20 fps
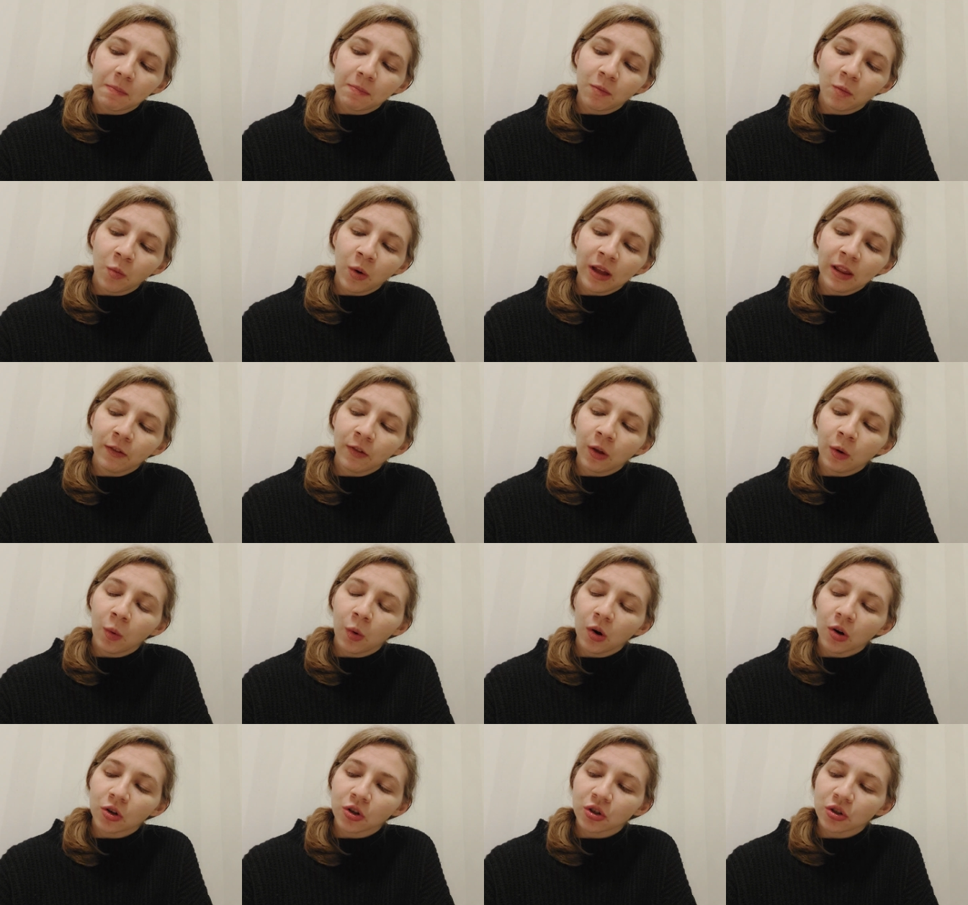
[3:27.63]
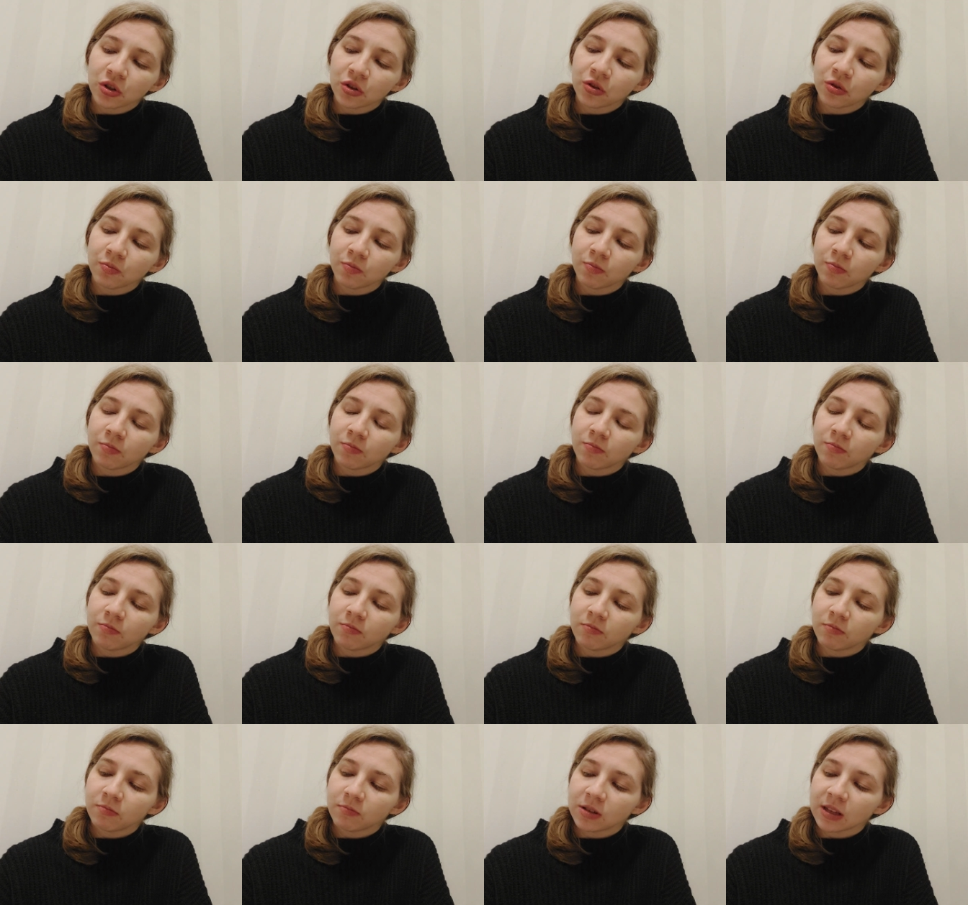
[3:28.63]
one of the worst
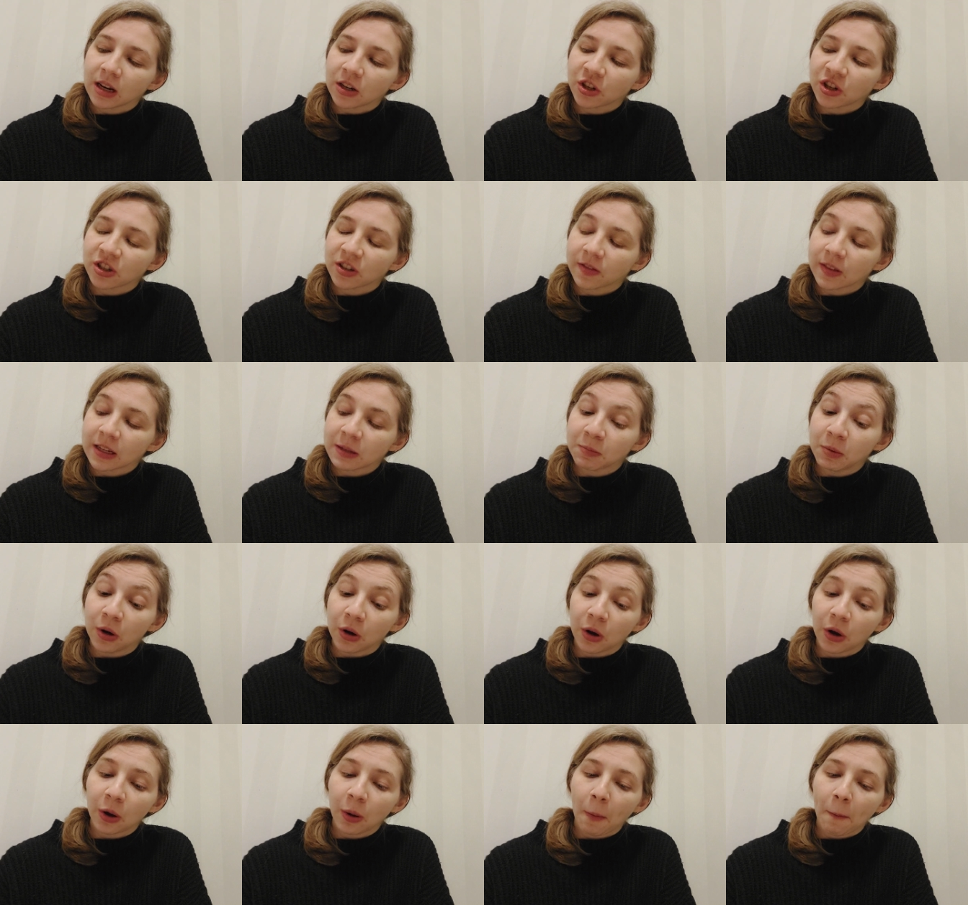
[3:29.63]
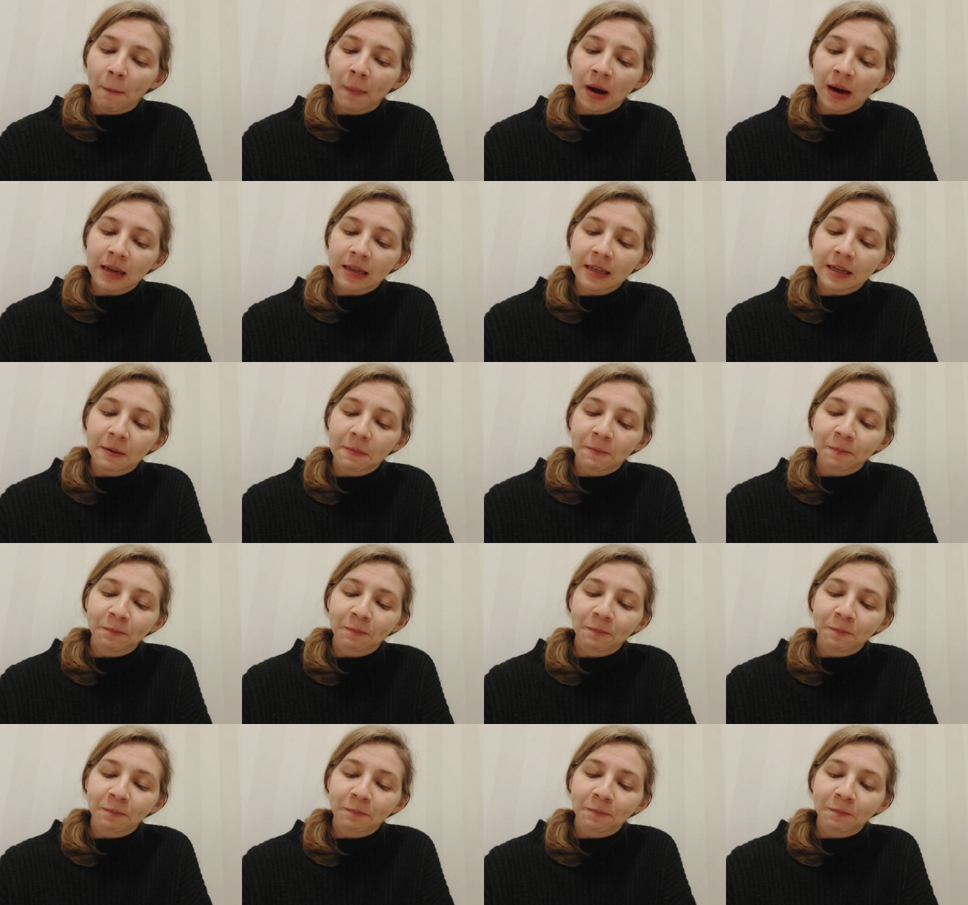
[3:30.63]
sections of this book, but